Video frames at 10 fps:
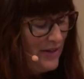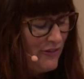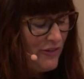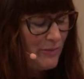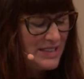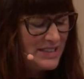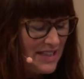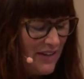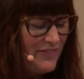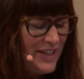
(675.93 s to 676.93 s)
from a
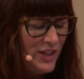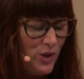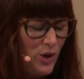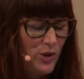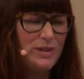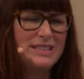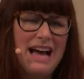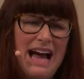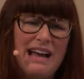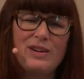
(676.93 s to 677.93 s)
70-year-old
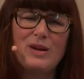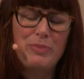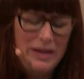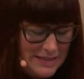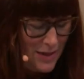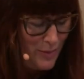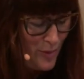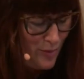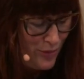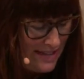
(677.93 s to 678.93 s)
retired
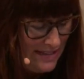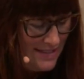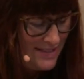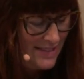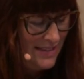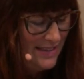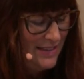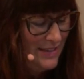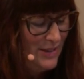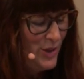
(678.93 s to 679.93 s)
Episcopal priest
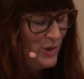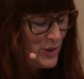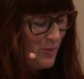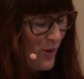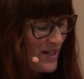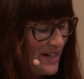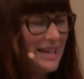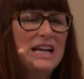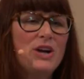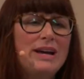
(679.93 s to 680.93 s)
who sported an
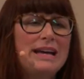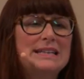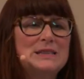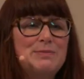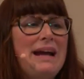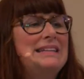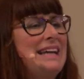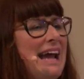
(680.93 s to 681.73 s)
earring and spiked